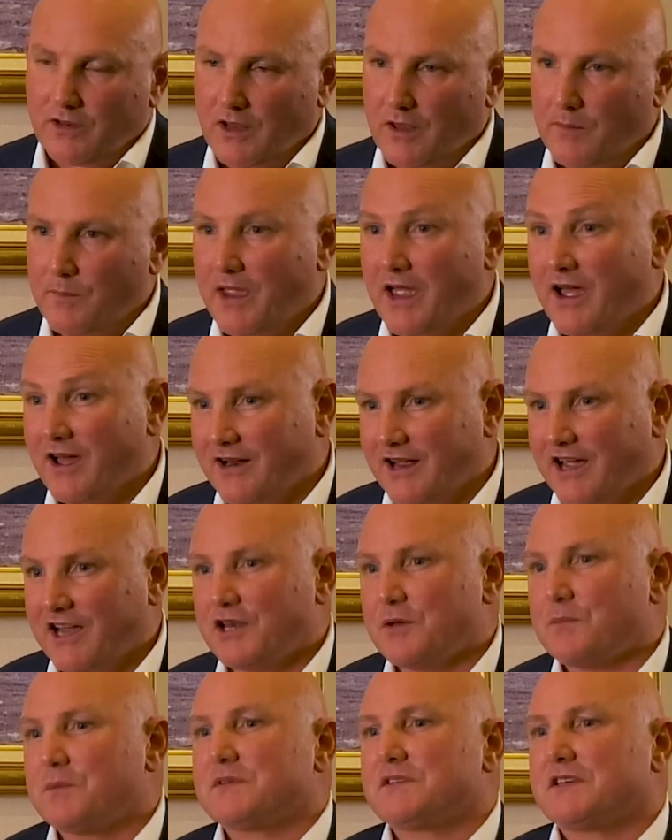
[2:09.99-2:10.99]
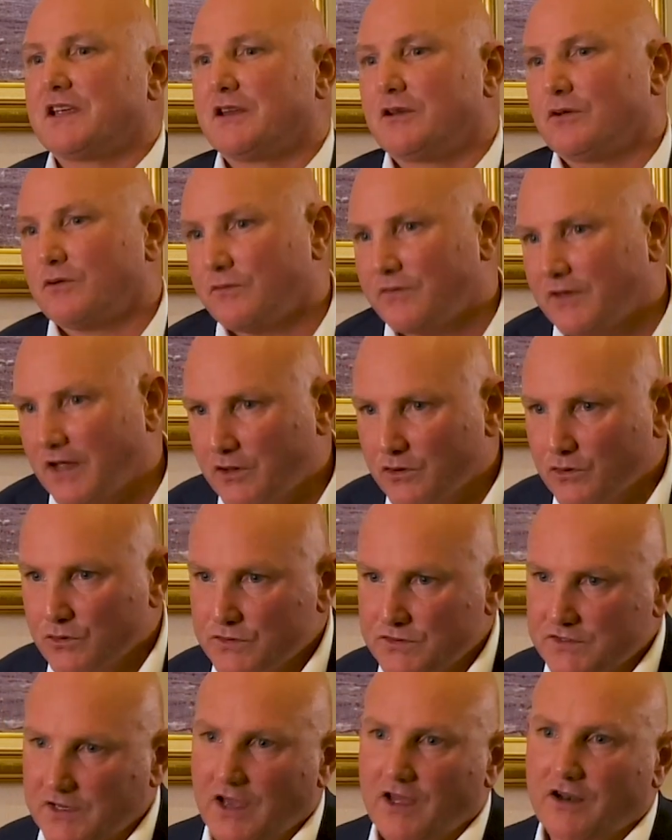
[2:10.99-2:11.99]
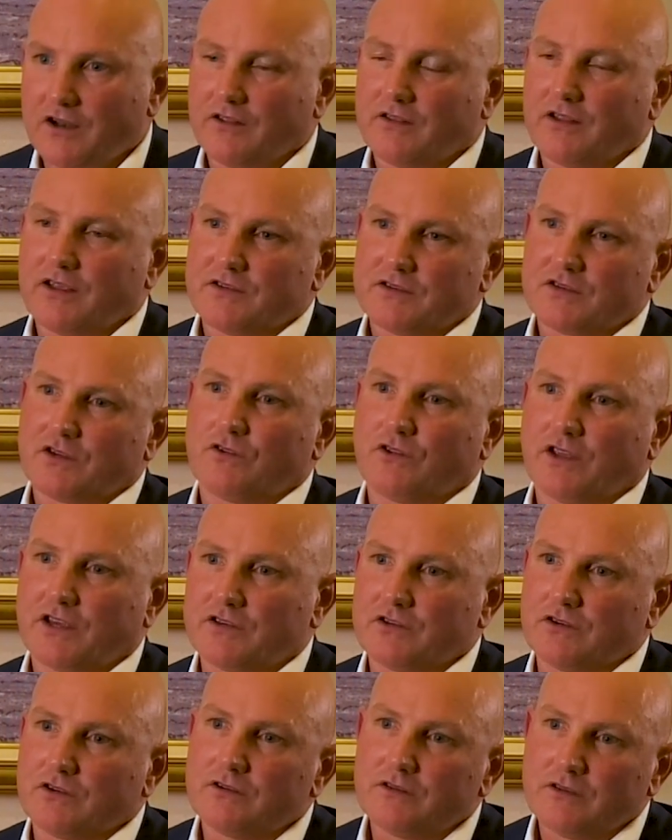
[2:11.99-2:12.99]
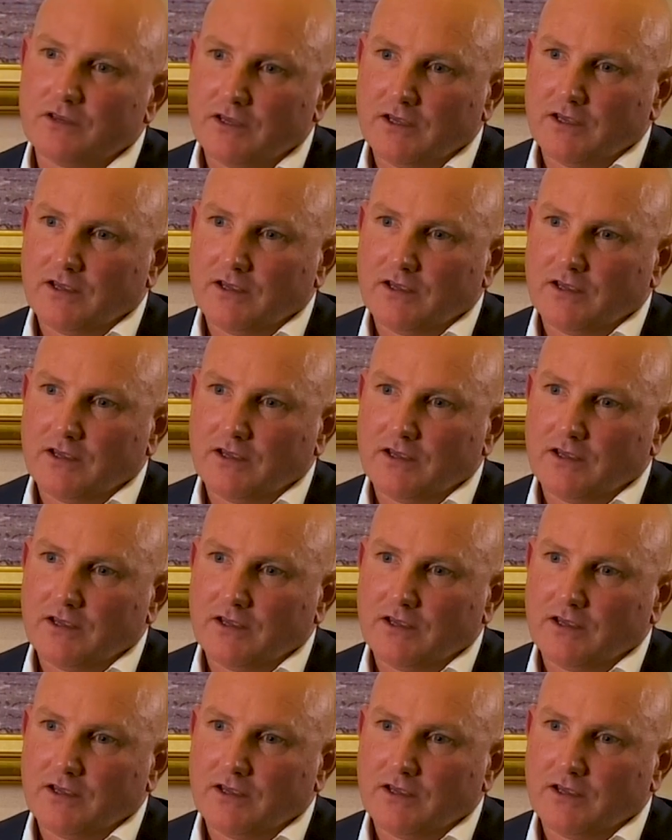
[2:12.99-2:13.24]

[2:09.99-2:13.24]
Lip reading: about 80% of that used garnet that's collected